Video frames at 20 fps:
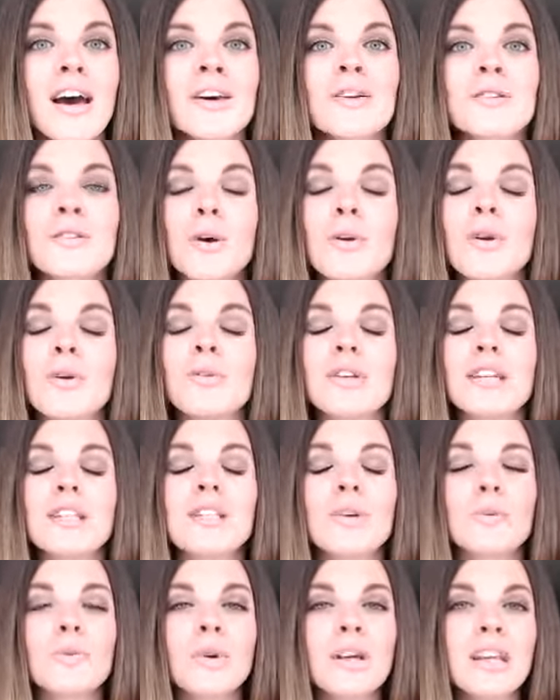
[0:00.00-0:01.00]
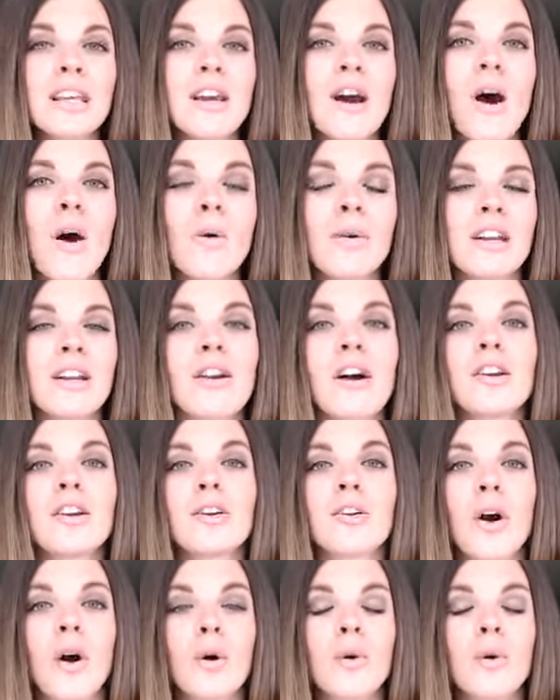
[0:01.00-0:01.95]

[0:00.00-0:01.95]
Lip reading: So you need to really hone in on your